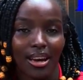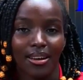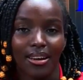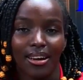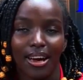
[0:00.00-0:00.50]
Yeah,
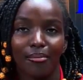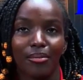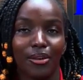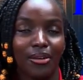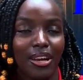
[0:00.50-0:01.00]

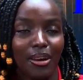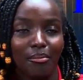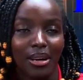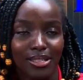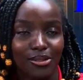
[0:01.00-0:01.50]
I'm the only
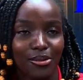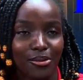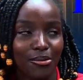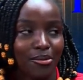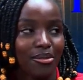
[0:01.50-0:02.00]
person
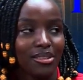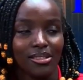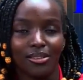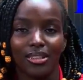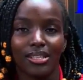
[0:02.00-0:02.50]

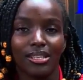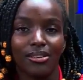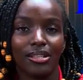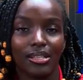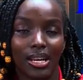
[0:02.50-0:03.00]
who got
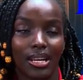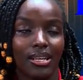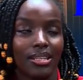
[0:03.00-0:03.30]
sickle cell.